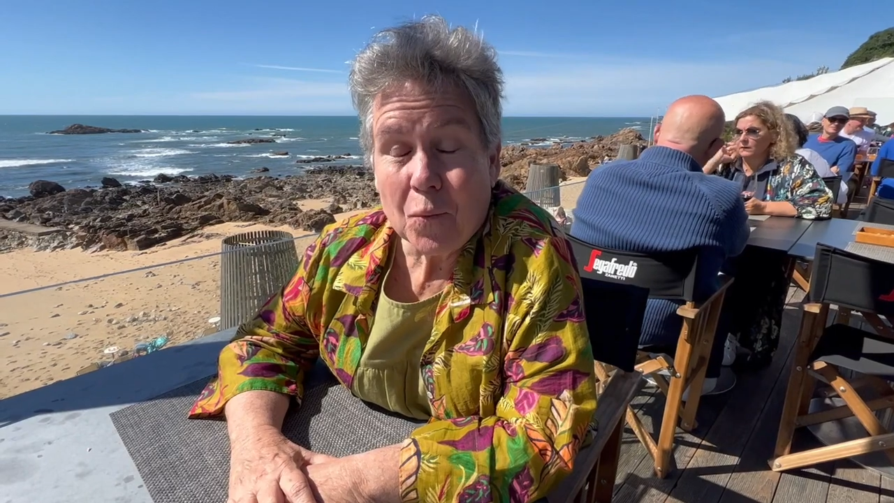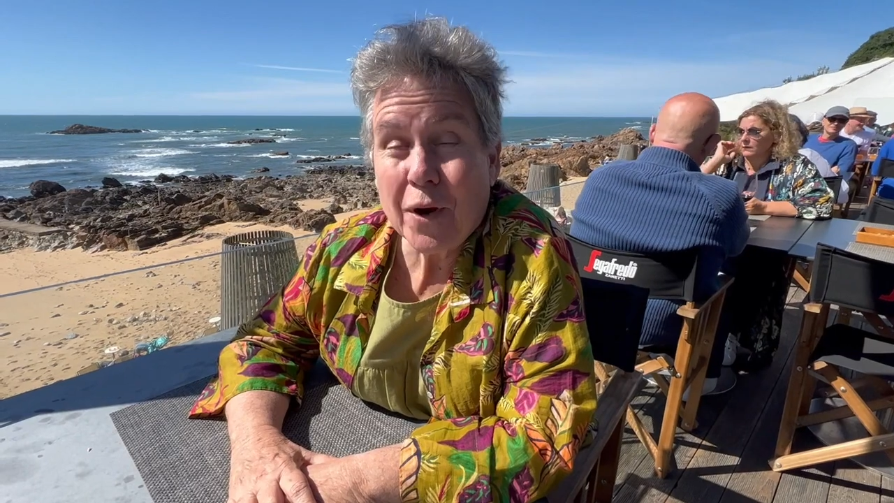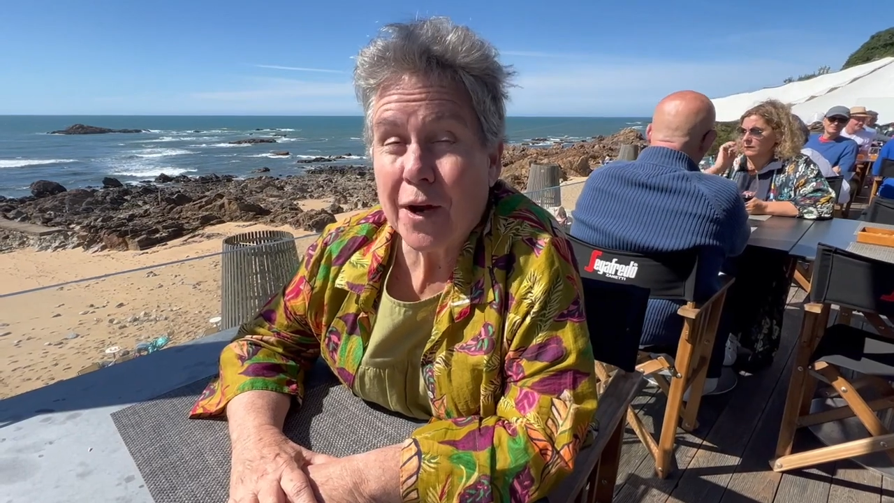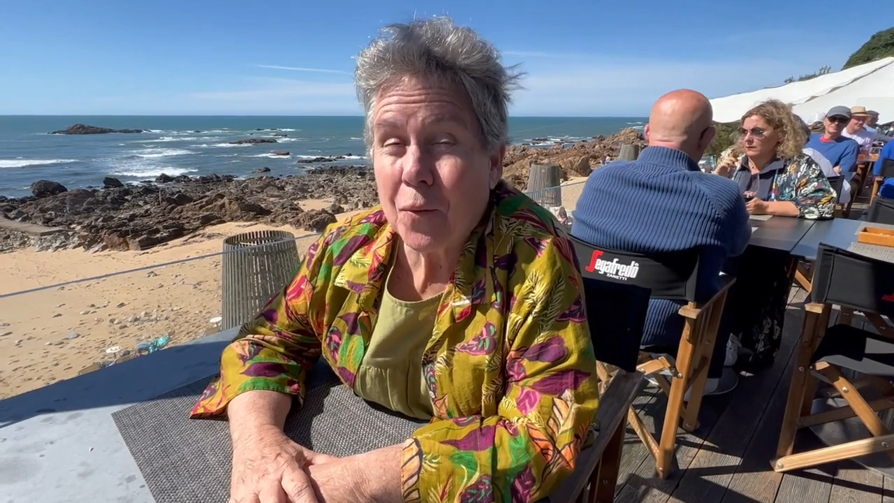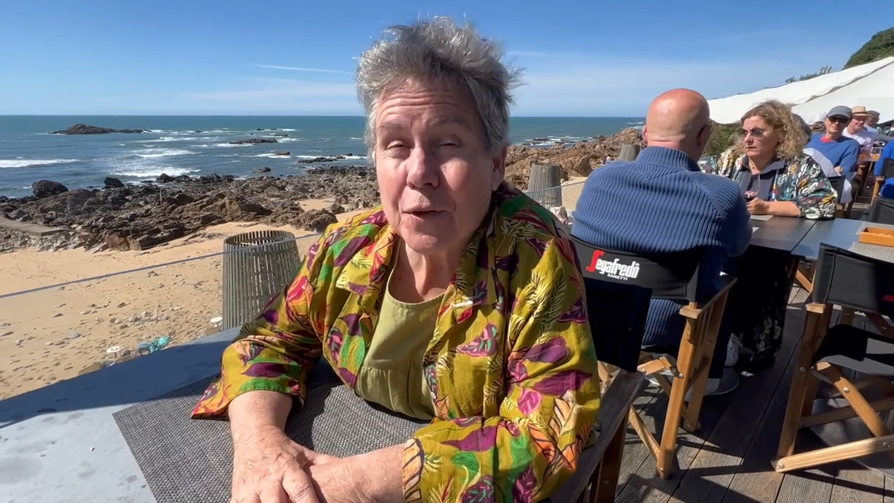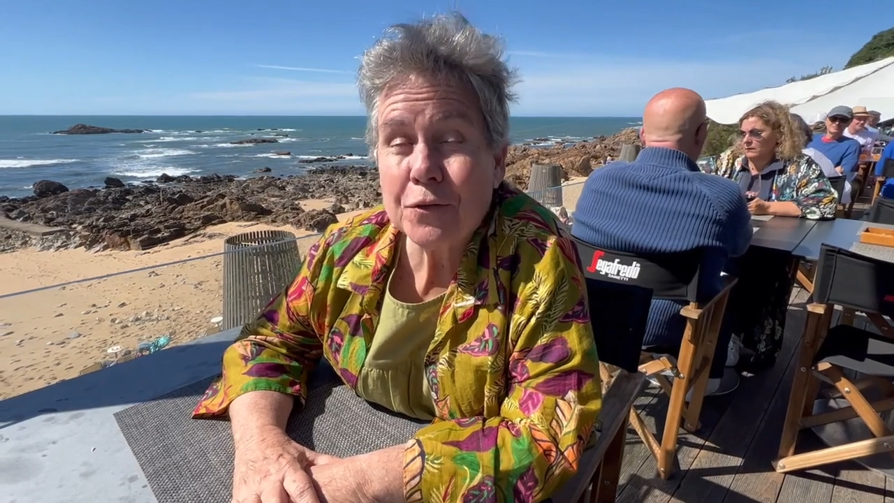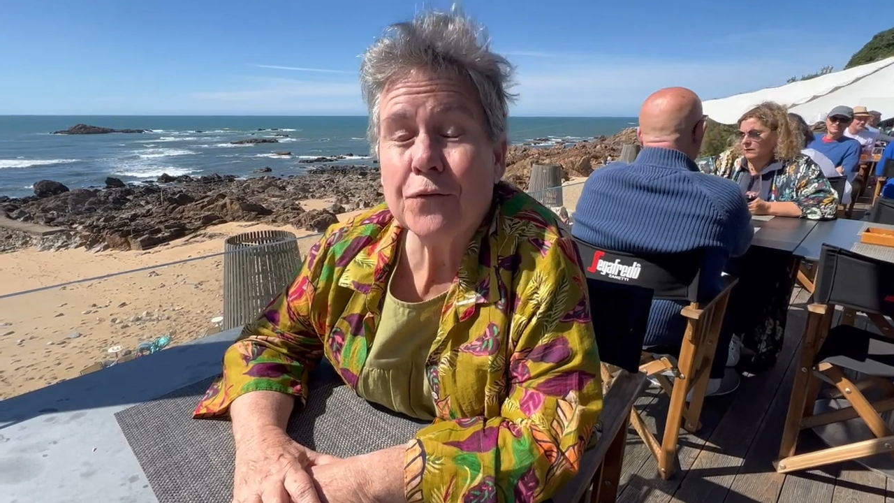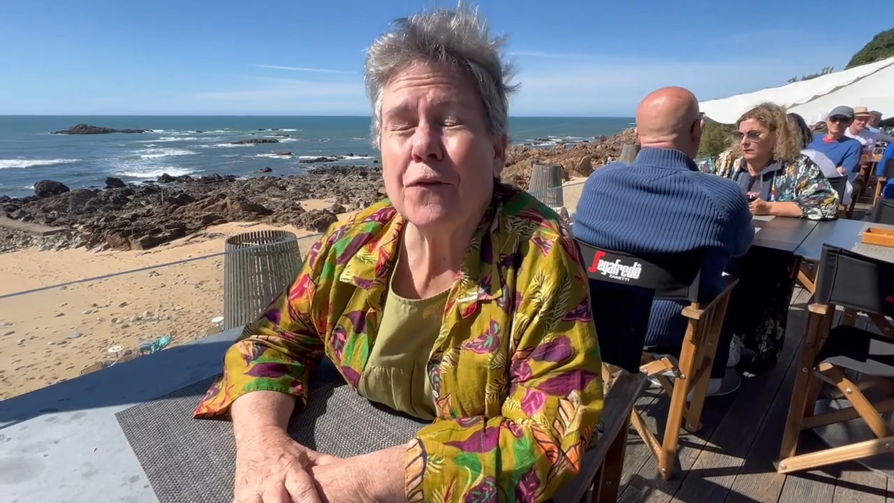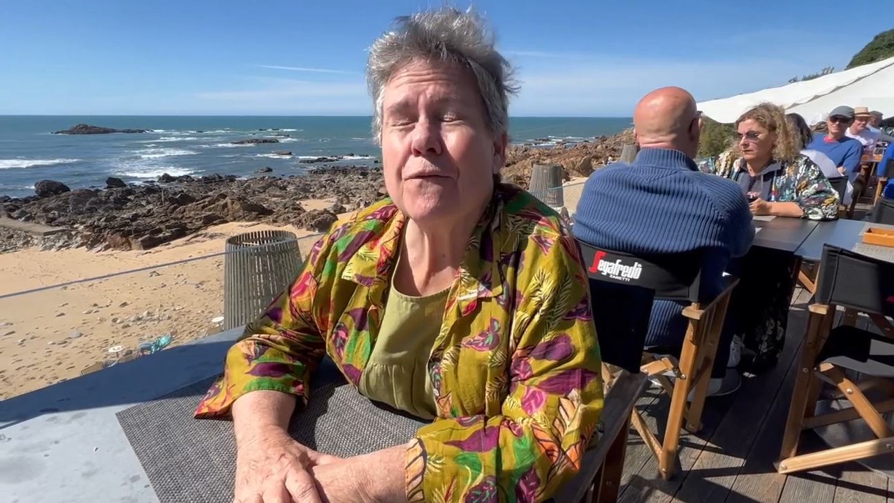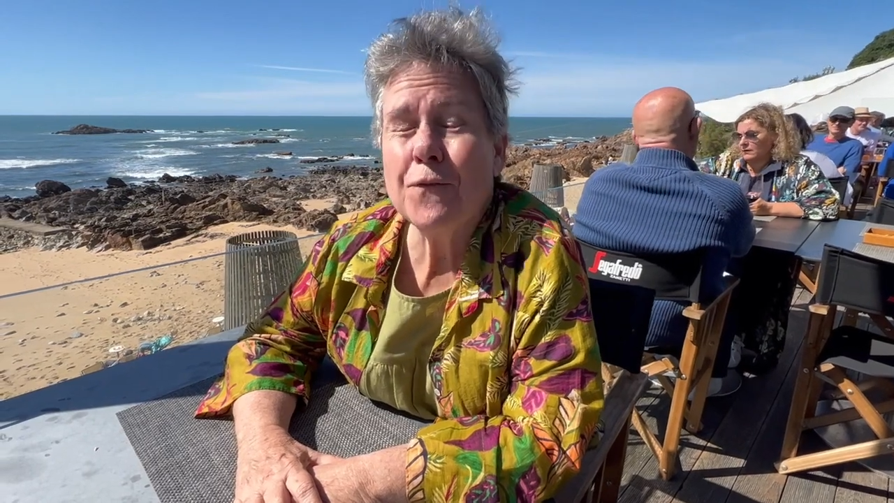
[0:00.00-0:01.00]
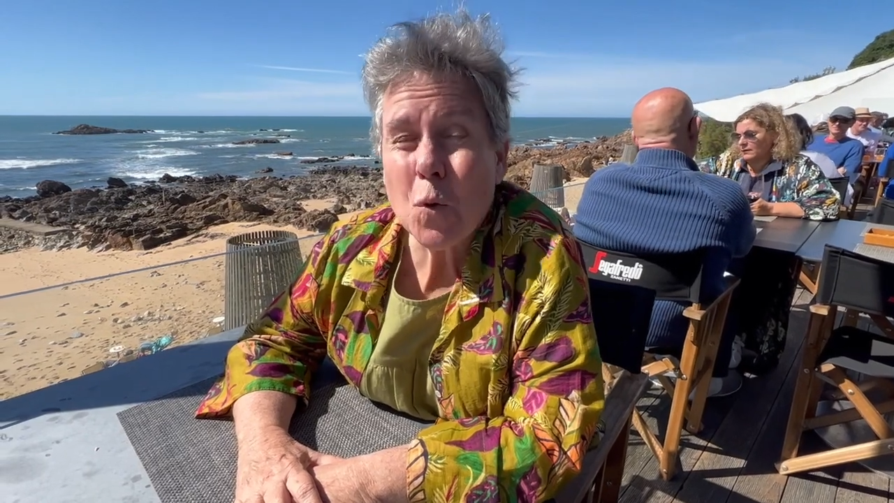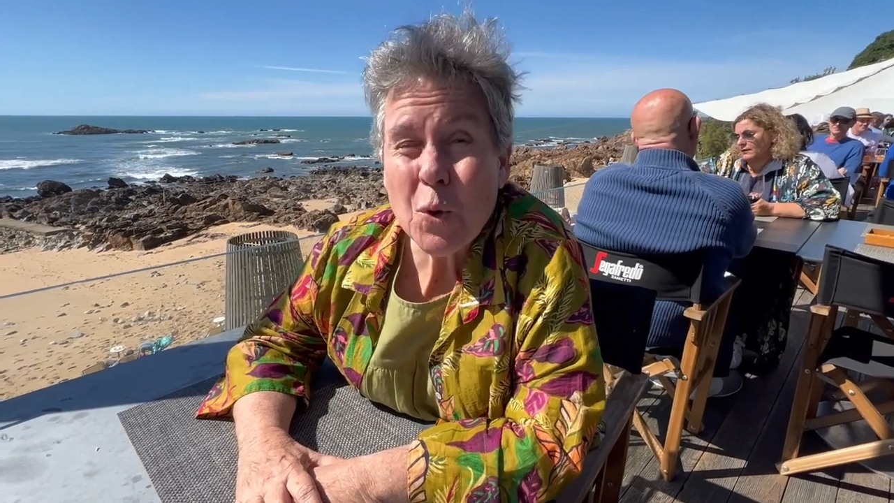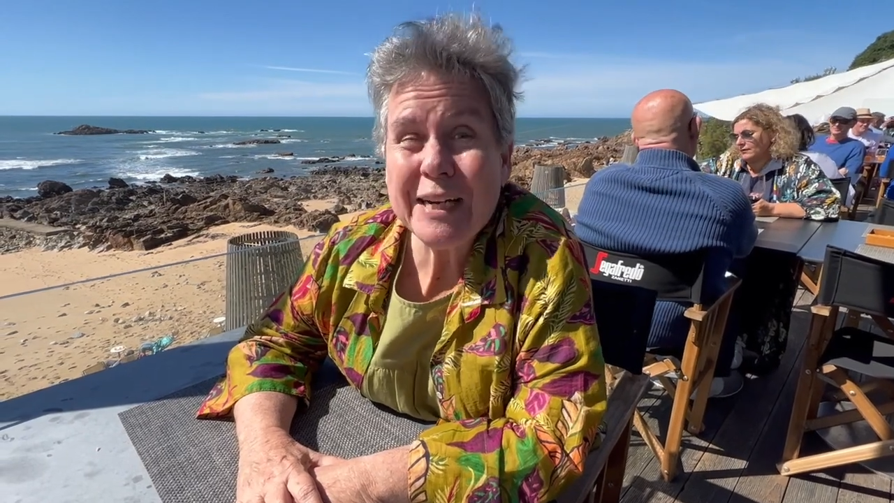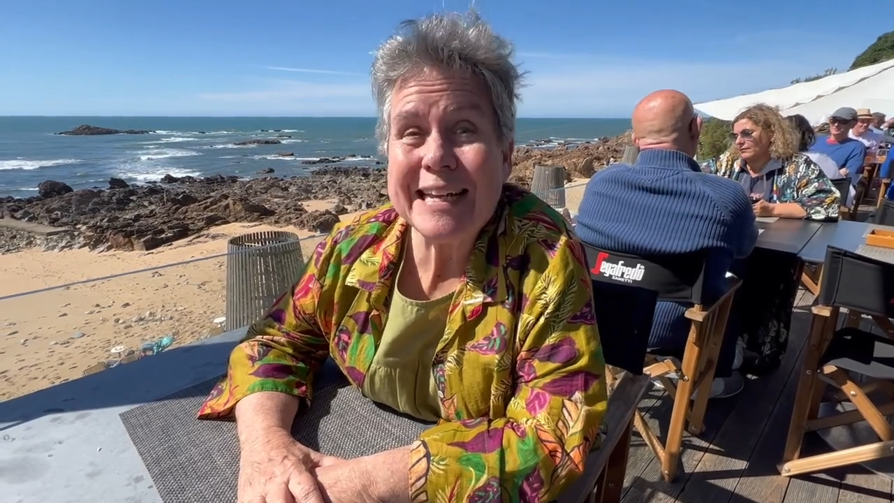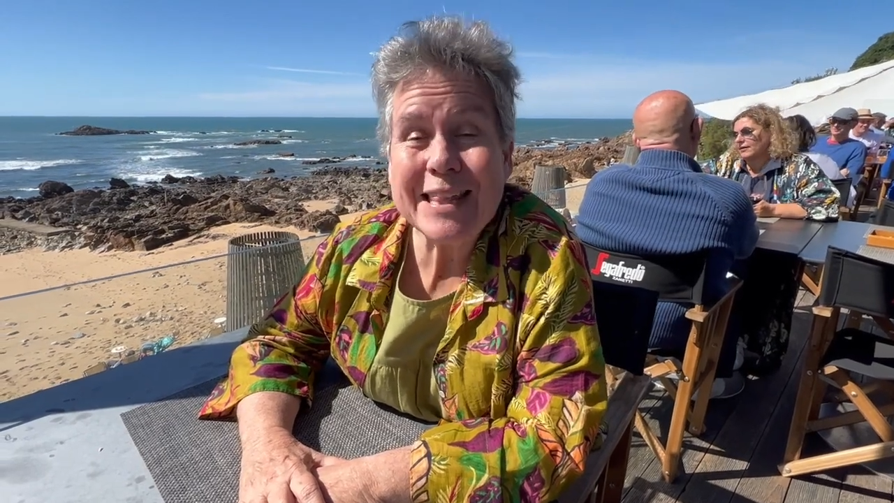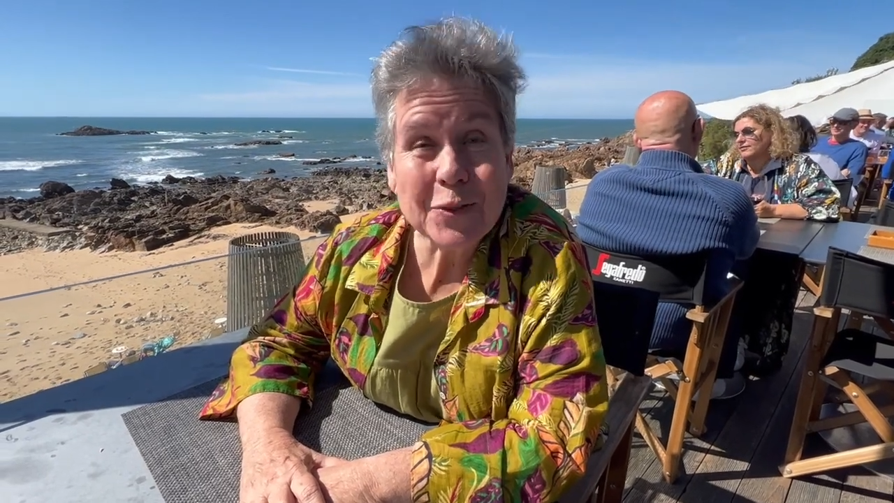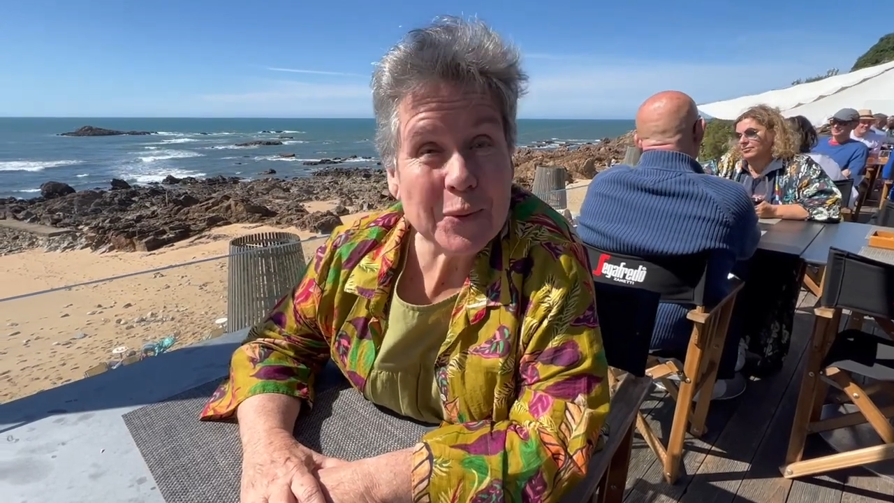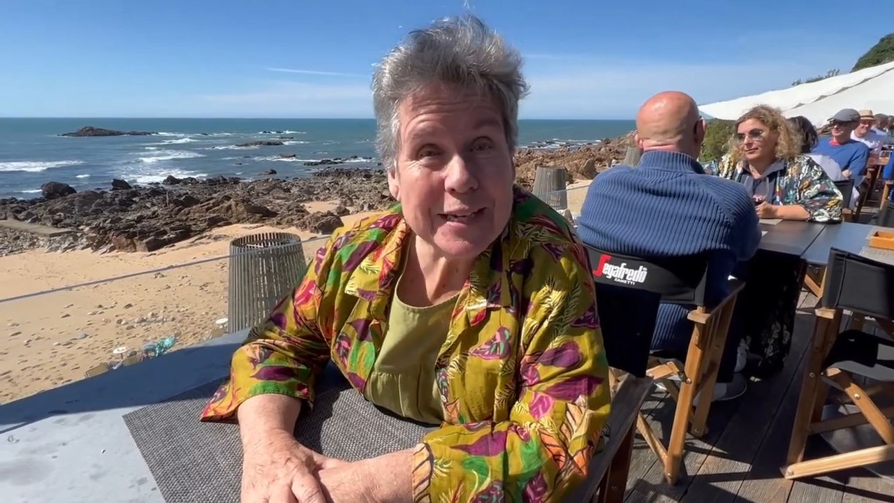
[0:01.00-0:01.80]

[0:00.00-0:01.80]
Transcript: where I worked for 43